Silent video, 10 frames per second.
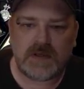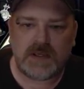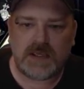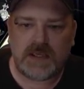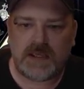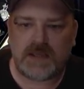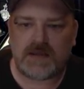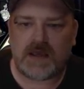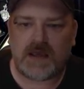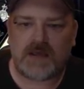And
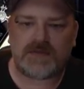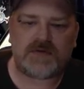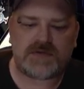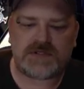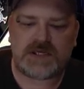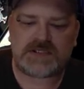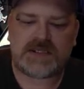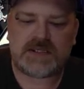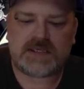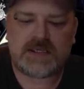I'll throw test
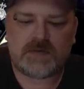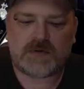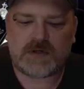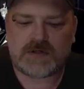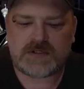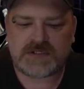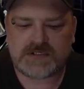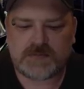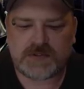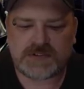in the keyword just
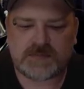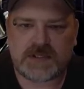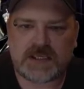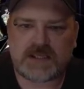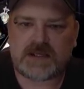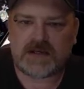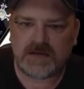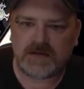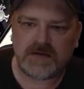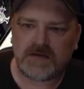to put something in there.
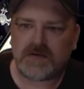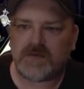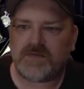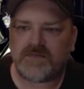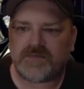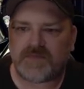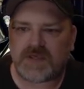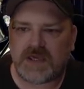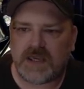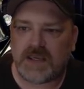
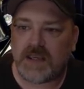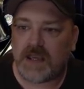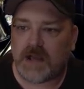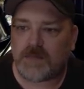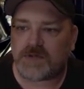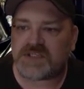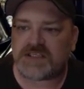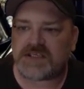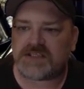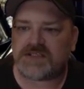Okay, I'm going to set
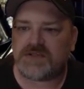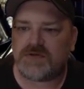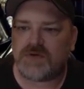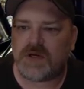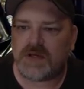this to